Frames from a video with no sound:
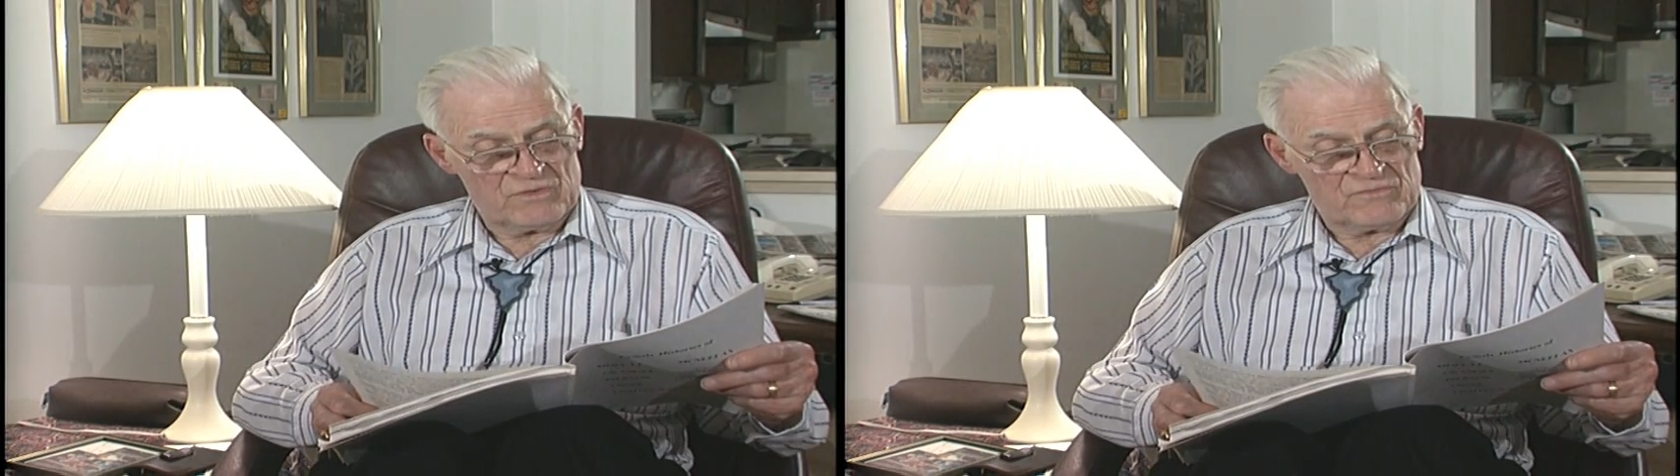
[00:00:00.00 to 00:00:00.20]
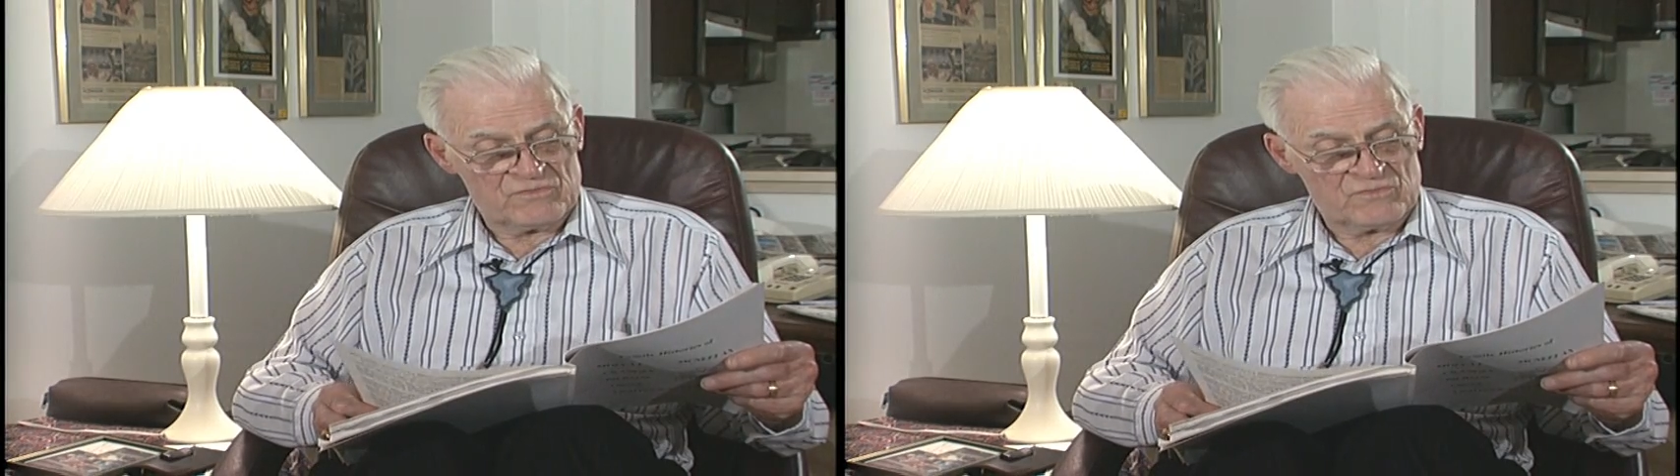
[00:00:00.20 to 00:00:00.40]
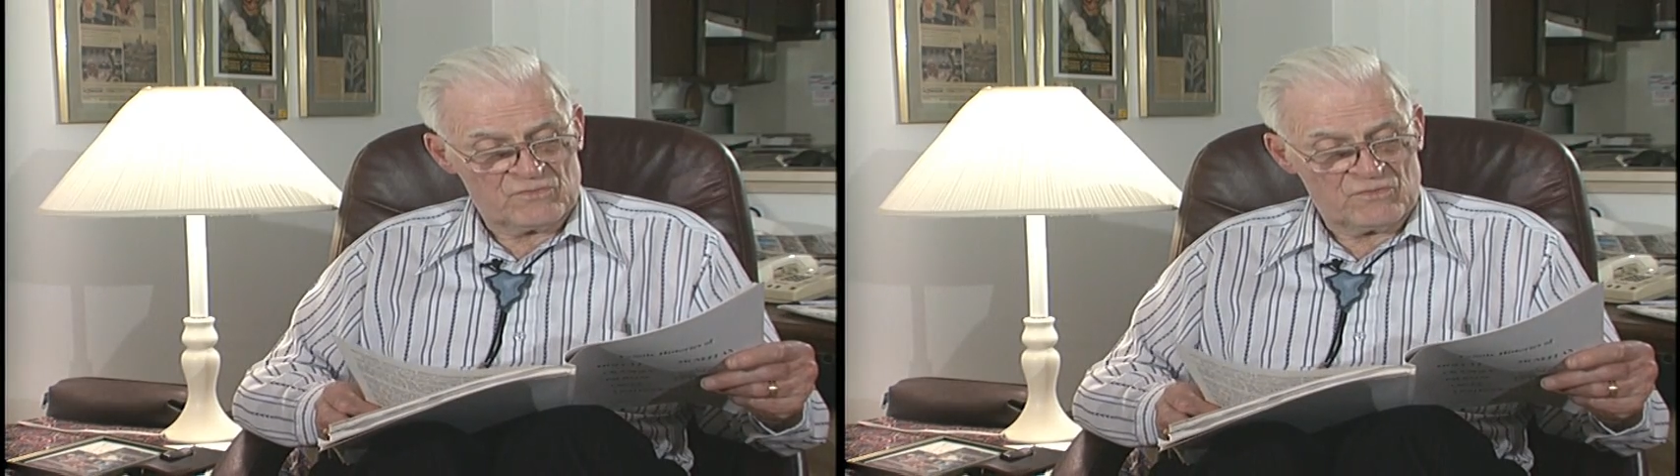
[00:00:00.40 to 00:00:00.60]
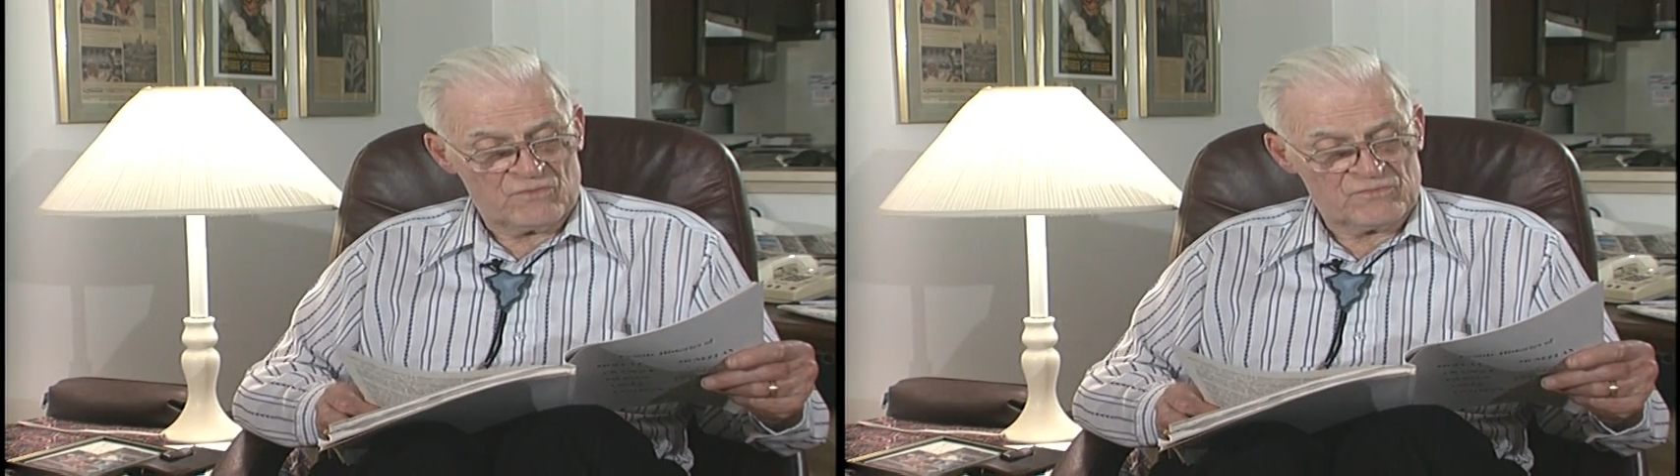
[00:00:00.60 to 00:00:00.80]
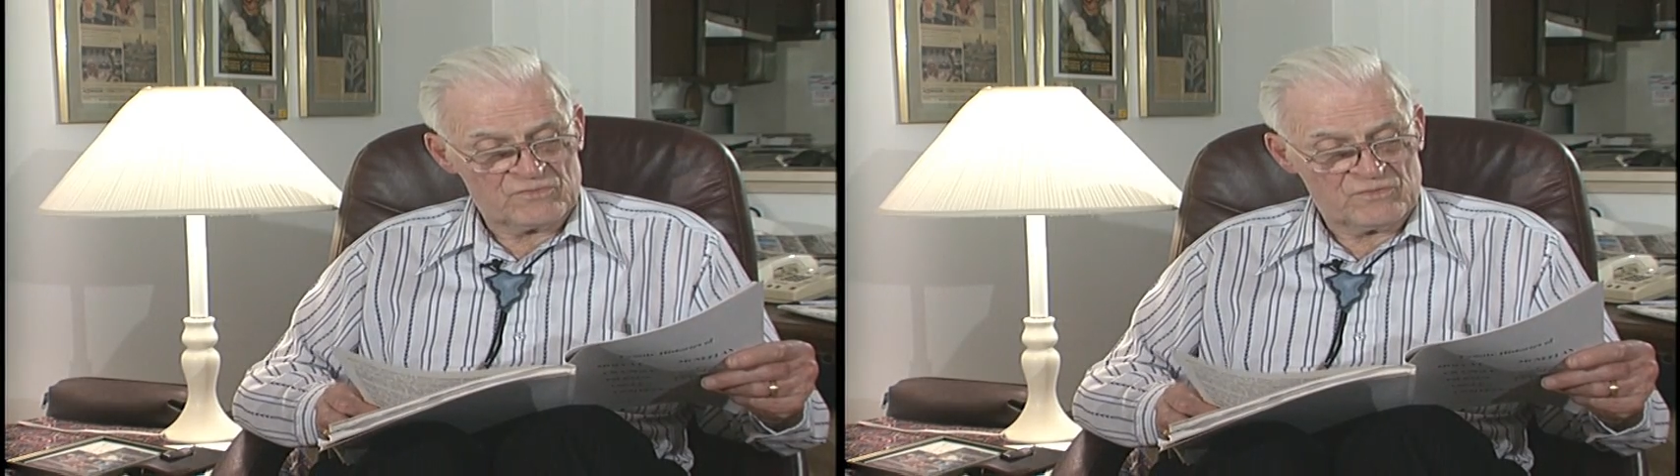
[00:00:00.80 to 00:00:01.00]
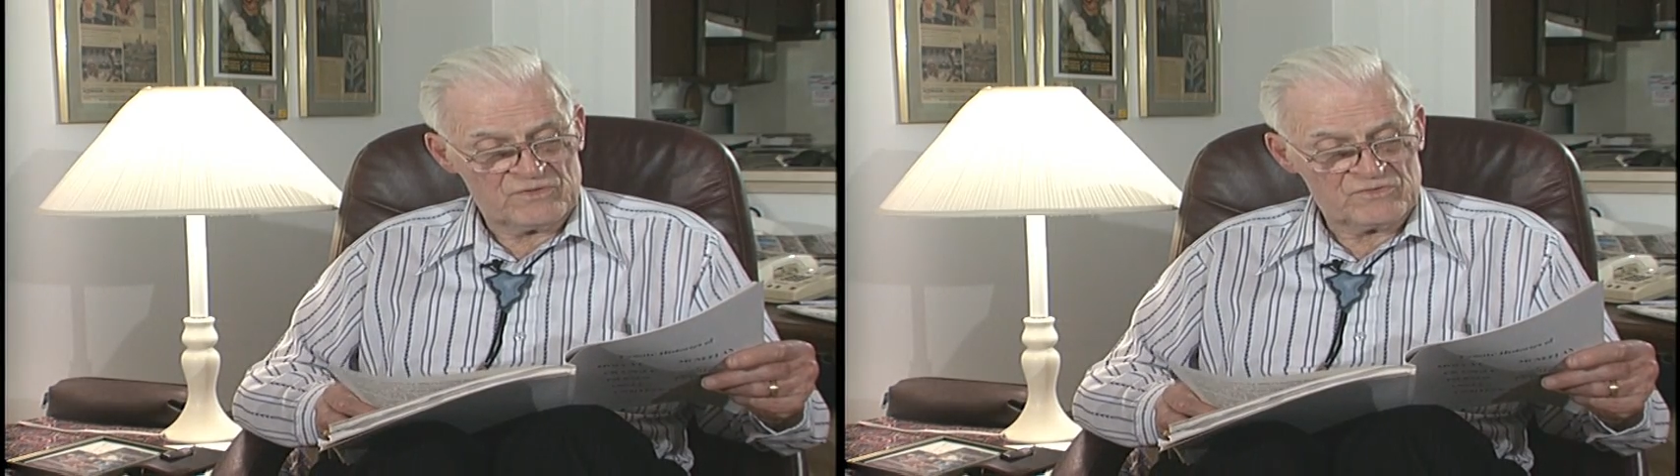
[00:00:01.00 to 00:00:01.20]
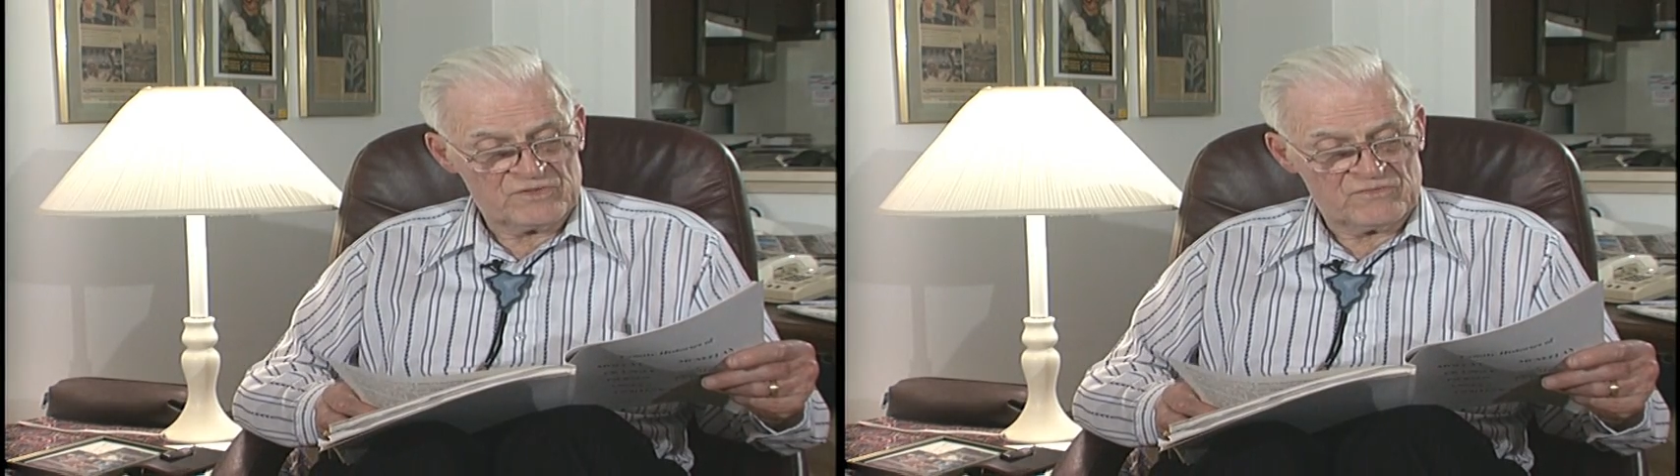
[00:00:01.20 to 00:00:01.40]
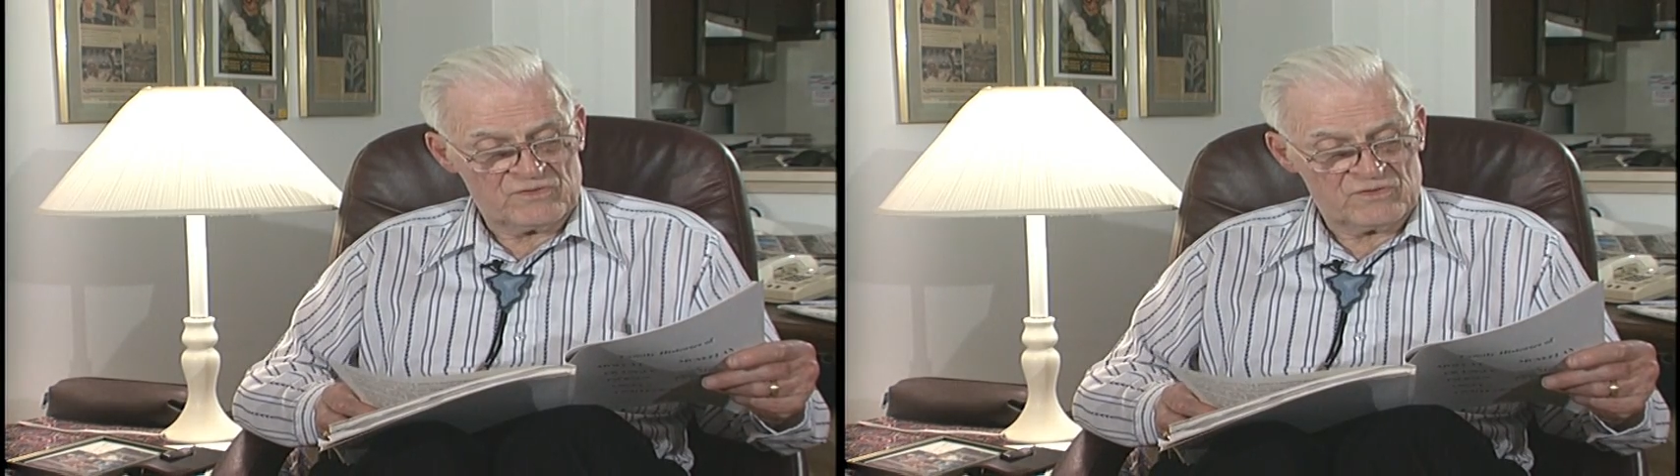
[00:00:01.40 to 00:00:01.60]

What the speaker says: over 27